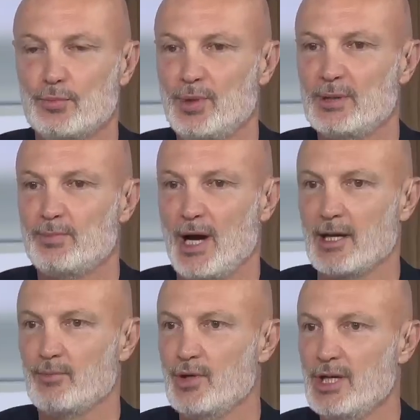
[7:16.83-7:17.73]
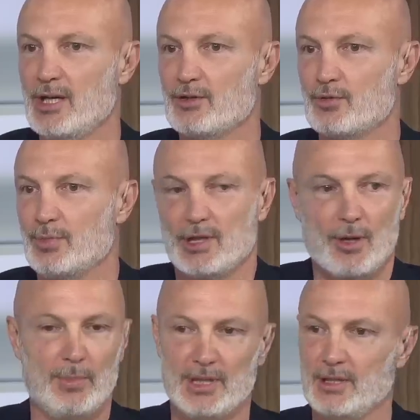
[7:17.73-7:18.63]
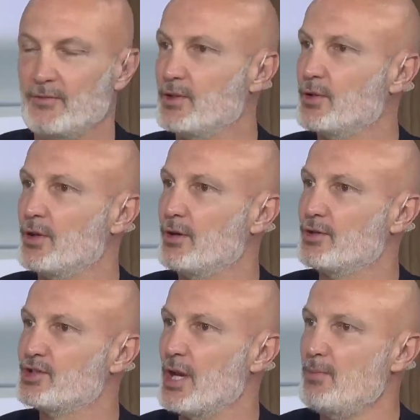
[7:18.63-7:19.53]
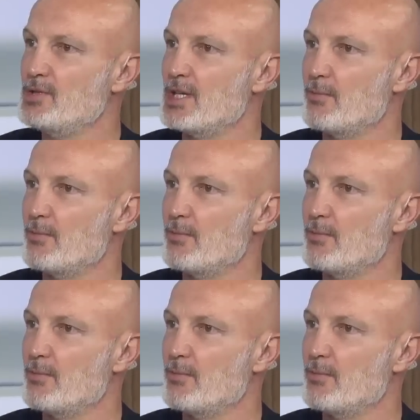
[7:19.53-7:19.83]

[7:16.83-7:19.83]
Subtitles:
beat Bayern Munich and to be competitive in the Champions League.